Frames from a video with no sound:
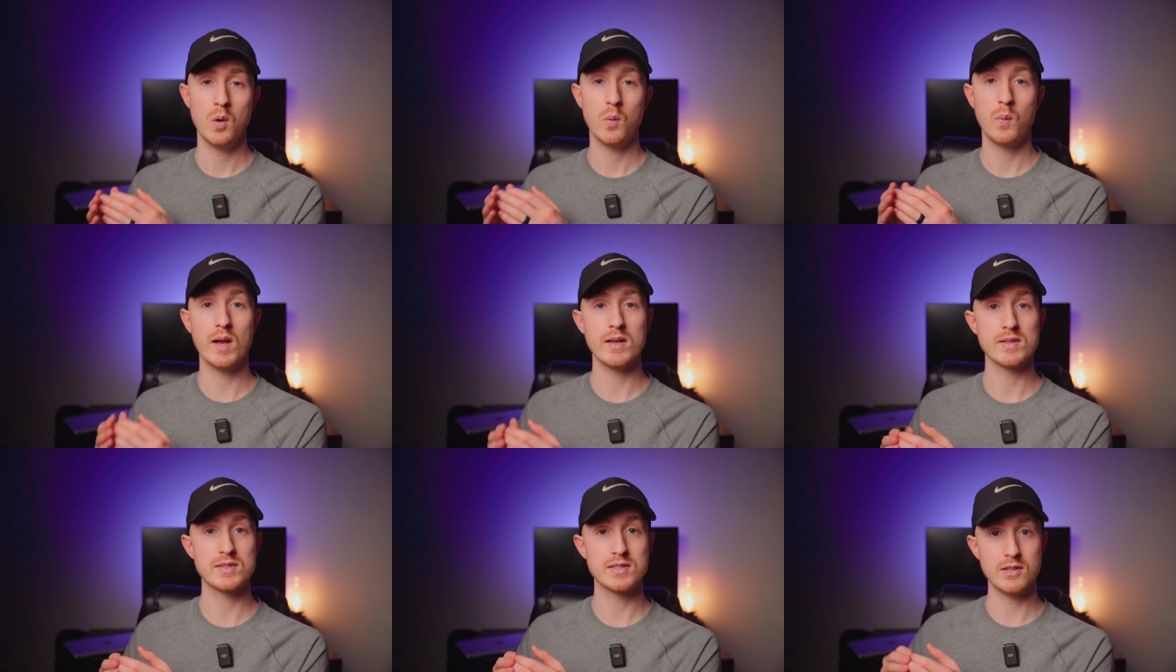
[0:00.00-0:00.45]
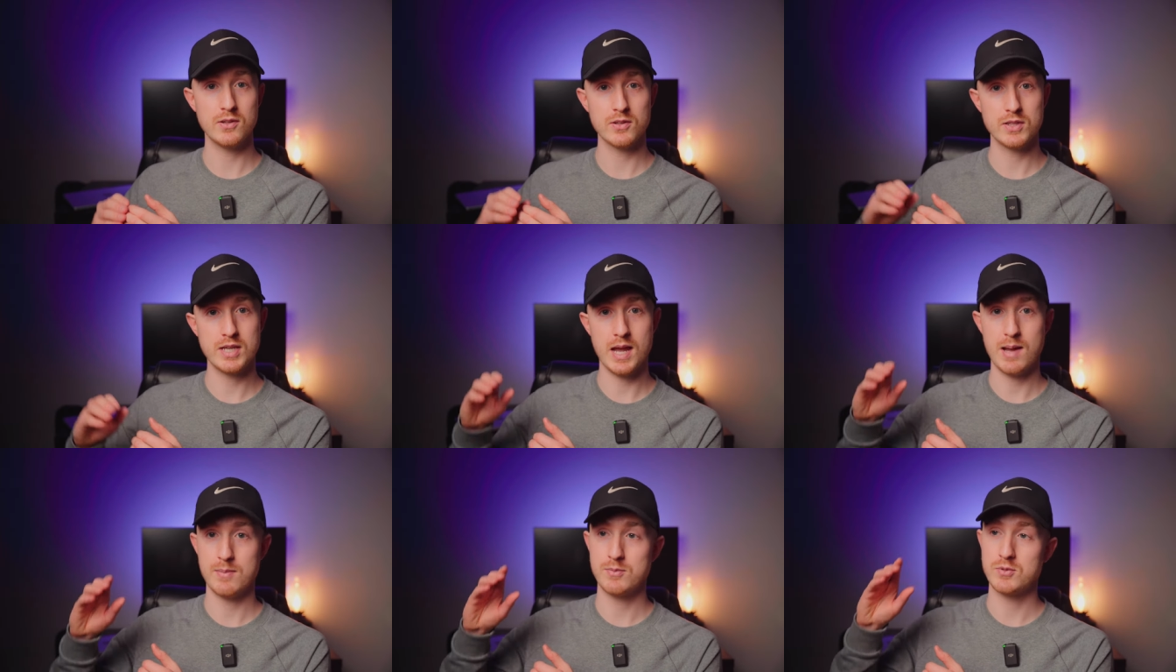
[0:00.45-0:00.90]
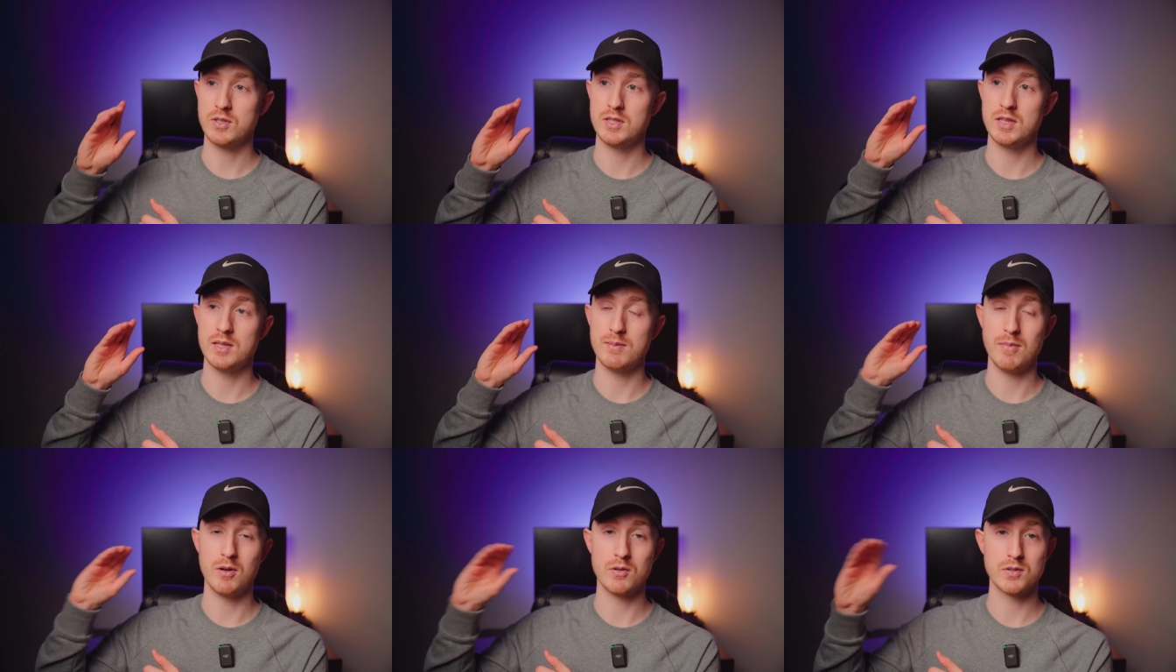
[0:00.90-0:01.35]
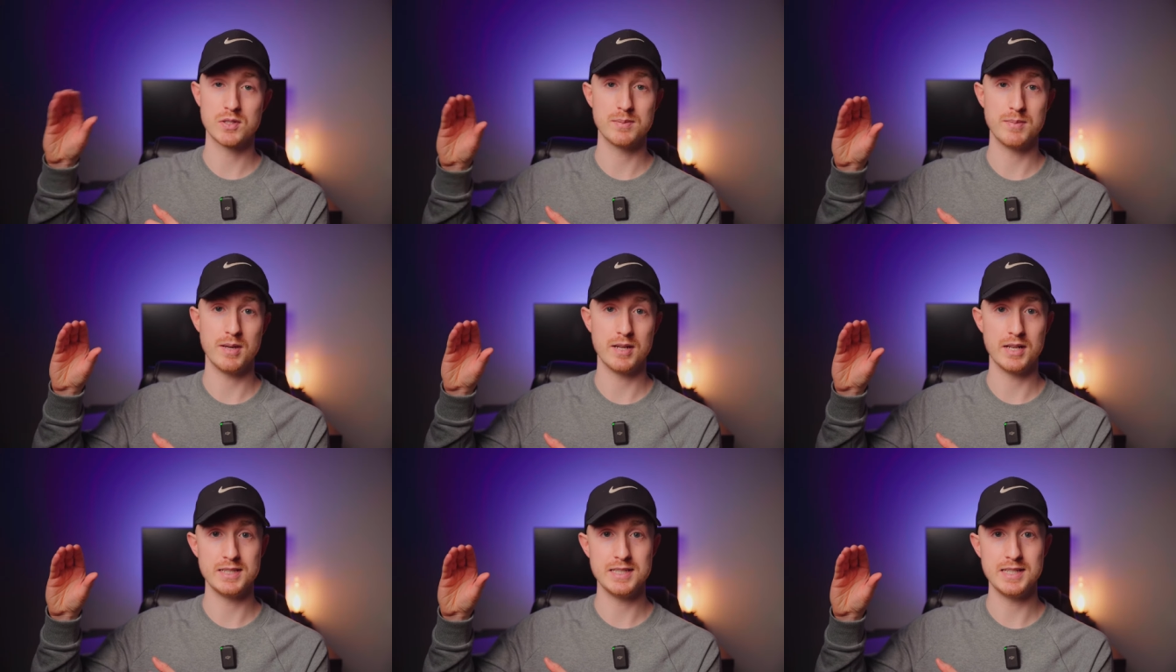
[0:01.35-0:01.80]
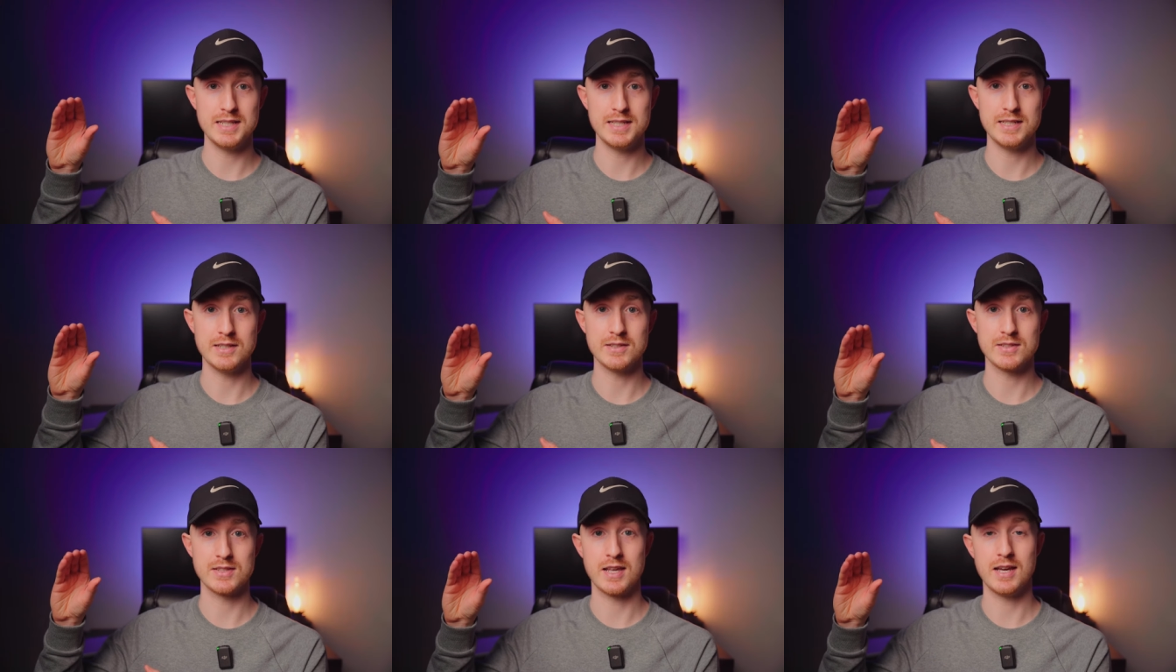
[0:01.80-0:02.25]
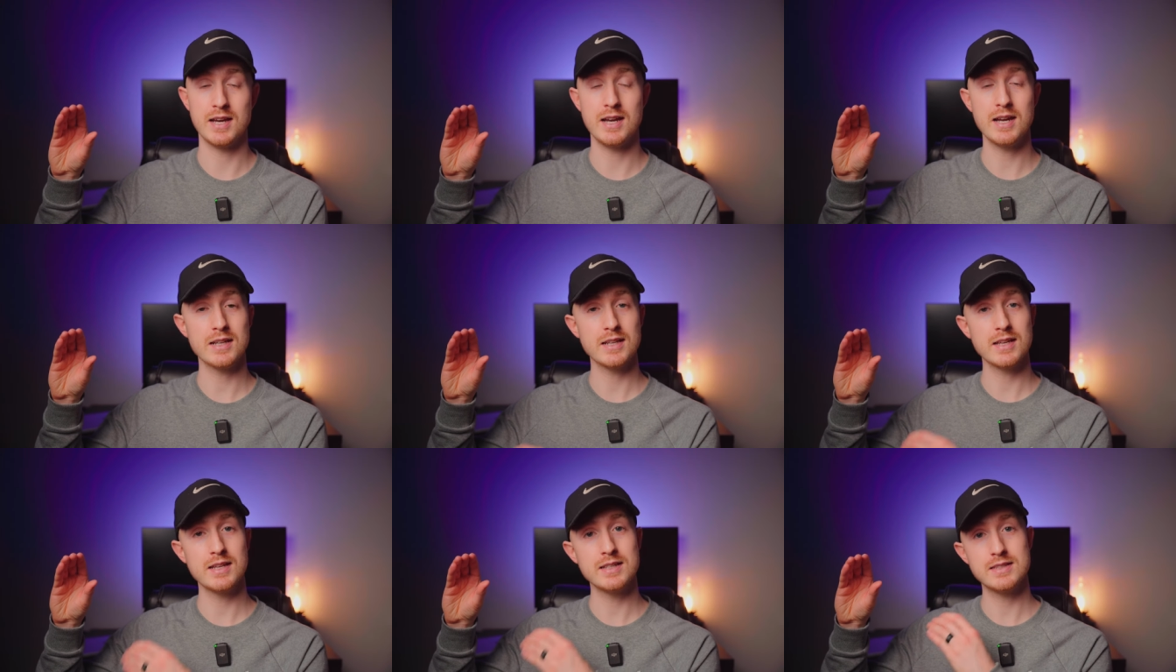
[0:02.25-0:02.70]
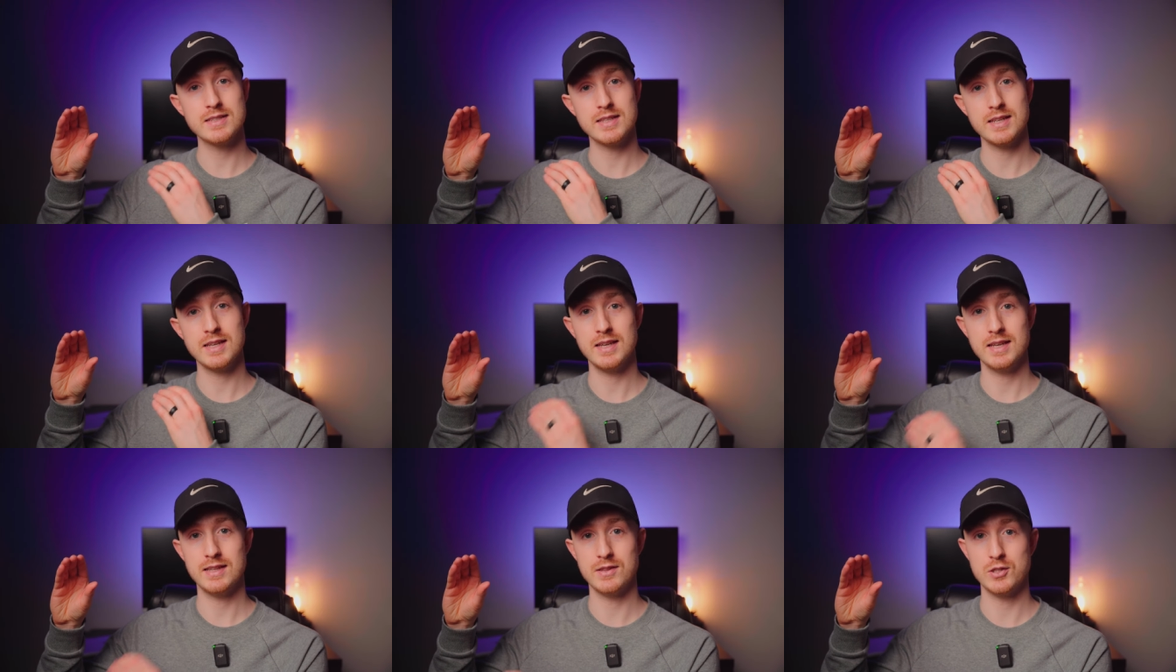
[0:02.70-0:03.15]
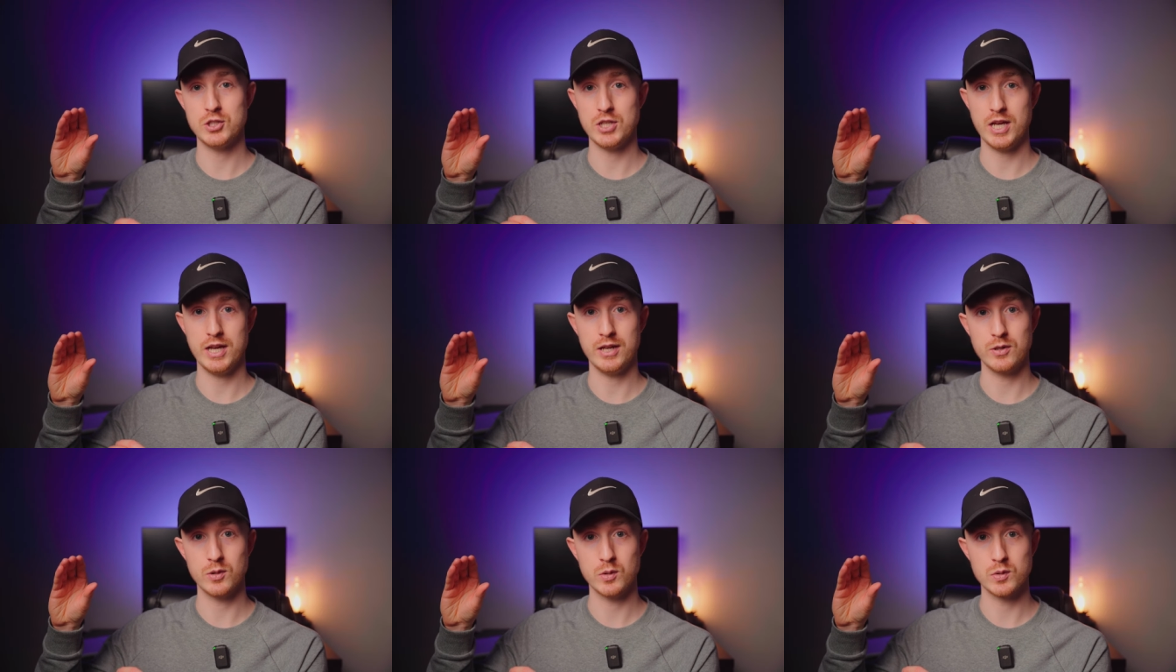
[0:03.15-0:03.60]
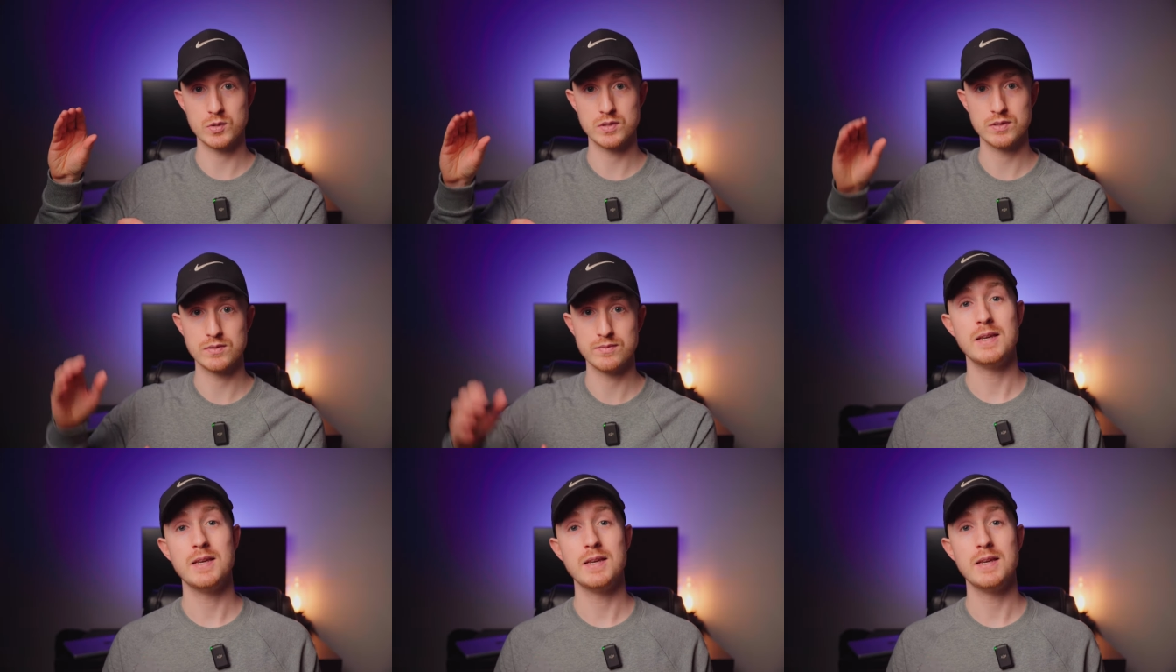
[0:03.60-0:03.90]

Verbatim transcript: while still capturing the most amount of details in the highlights and the shadows.